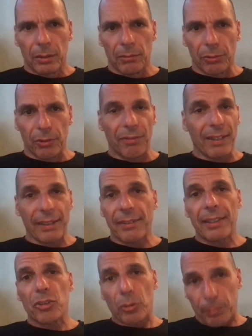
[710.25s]
for the fact
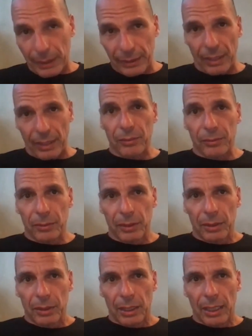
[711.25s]
that it's not being done,
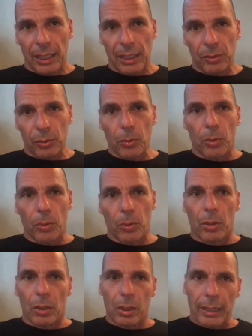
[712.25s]
and to
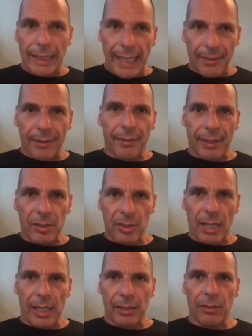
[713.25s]
gather their
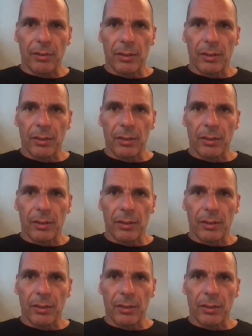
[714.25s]
strength